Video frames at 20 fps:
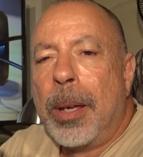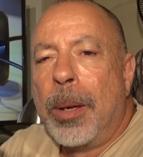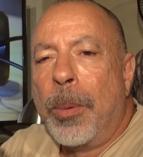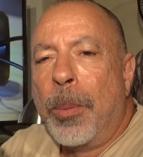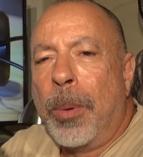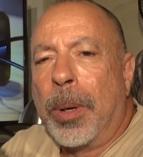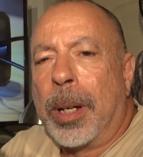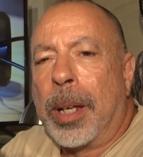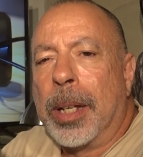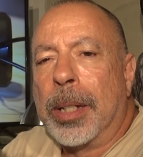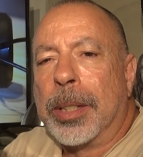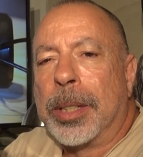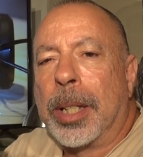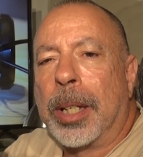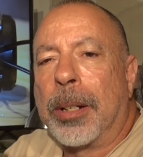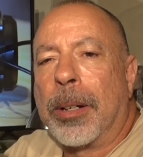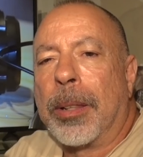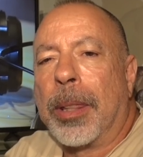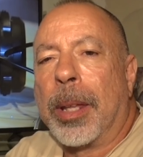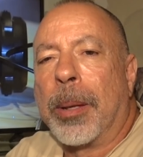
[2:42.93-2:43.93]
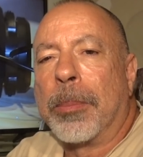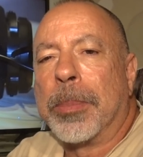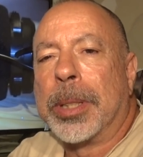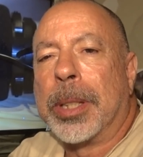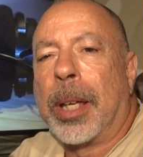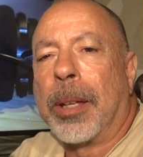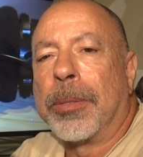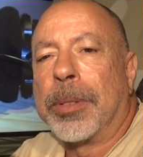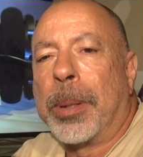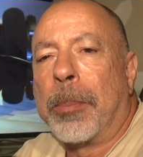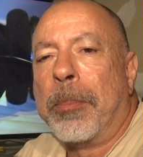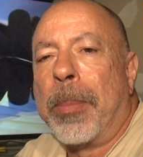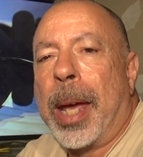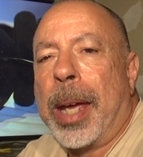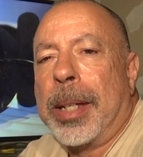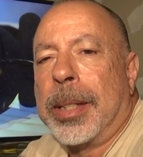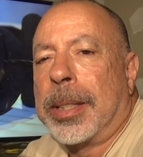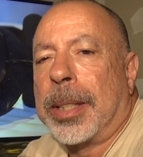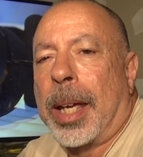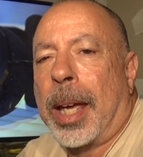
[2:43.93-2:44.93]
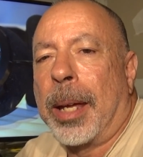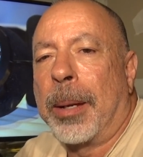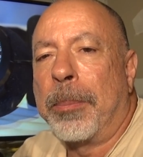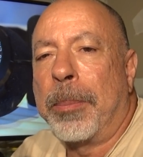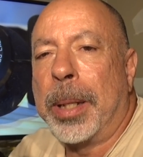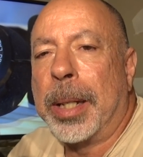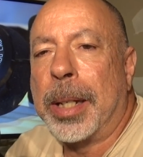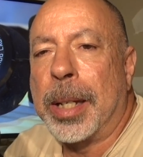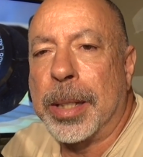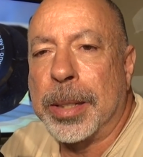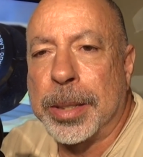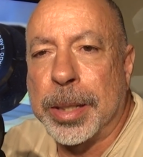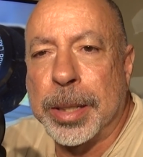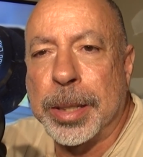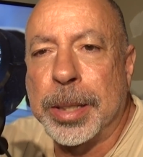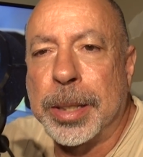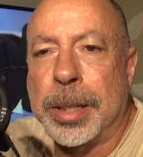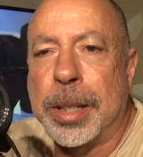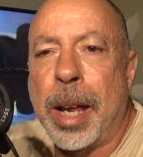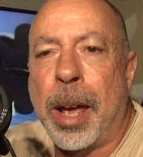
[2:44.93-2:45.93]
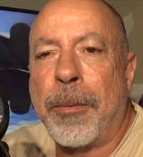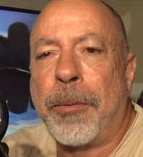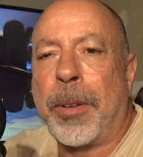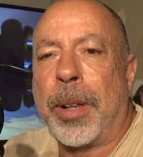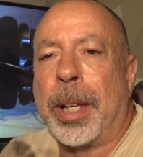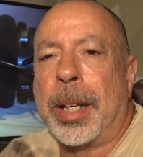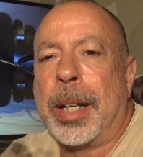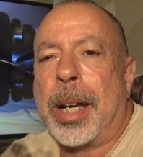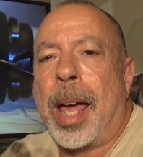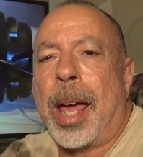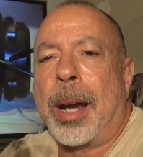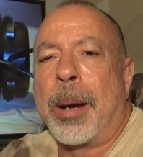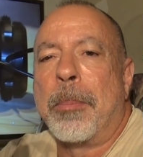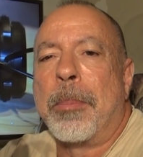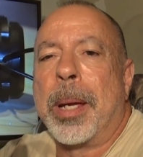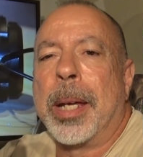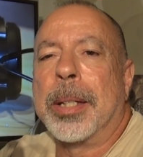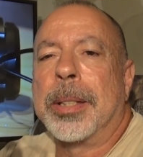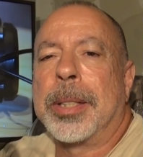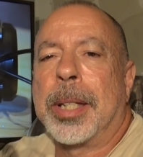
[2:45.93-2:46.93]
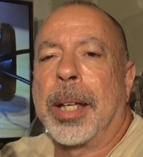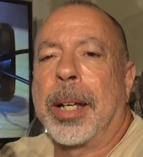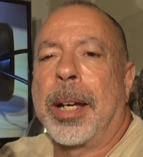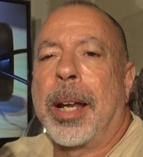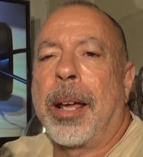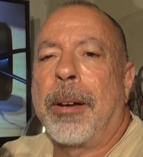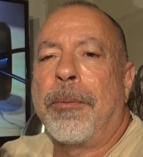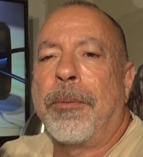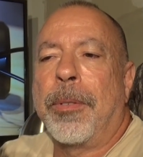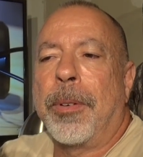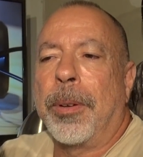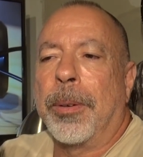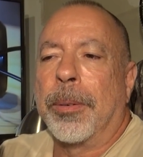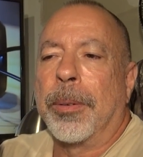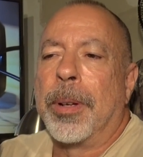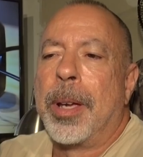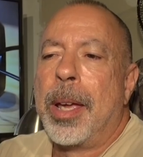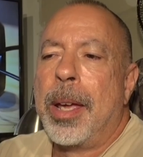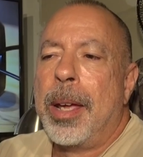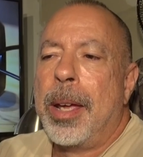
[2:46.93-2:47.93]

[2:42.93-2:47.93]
would consider themselves a bass head, because this is definitely not a bass head headphone.